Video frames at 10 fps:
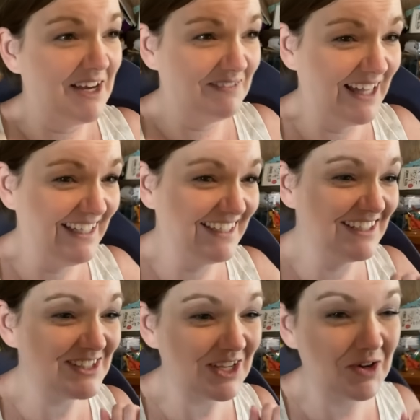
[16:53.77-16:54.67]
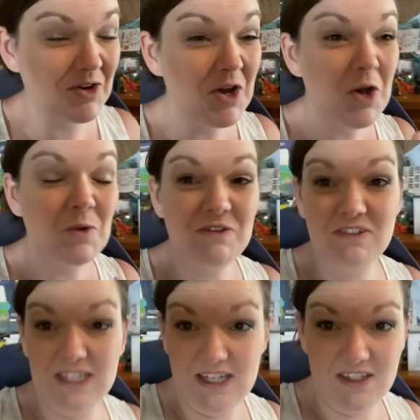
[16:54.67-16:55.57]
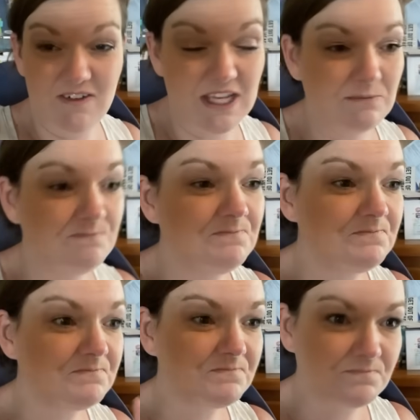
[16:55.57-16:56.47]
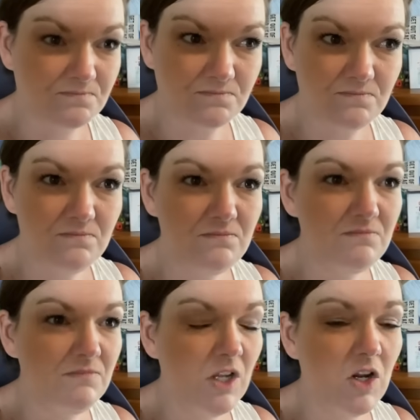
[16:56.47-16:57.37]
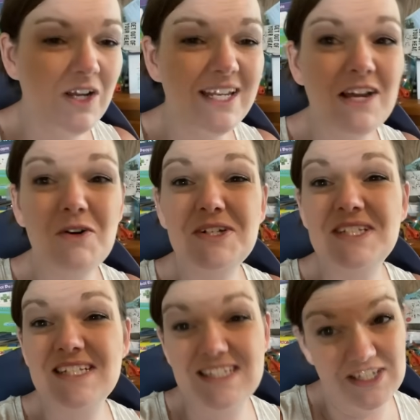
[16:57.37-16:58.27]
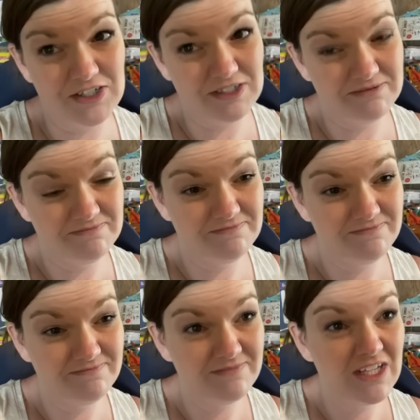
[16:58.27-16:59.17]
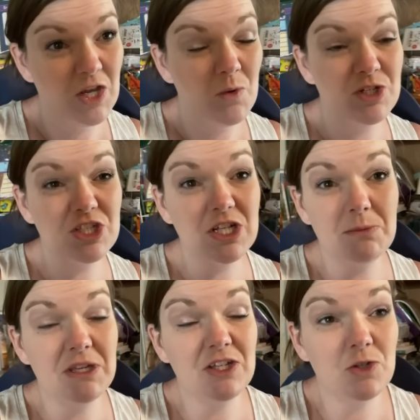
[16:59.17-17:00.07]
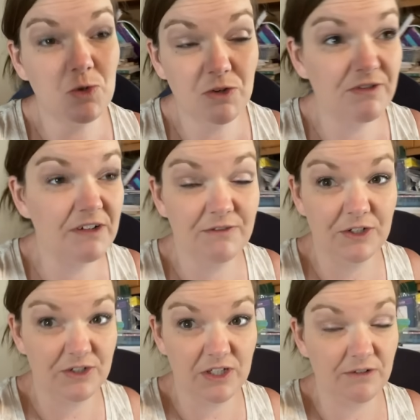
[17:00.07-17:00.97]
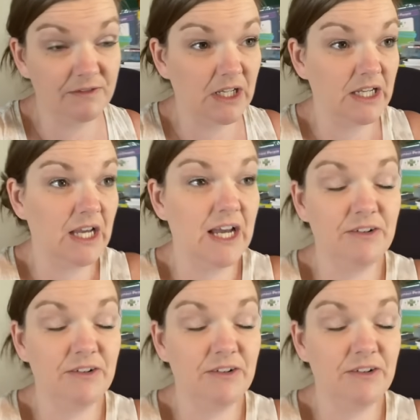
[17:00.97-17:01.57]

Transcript: I'm like, so we've cleaned out the van. Uh, now on to dinner, which is gonna be a total fend for yourself night. I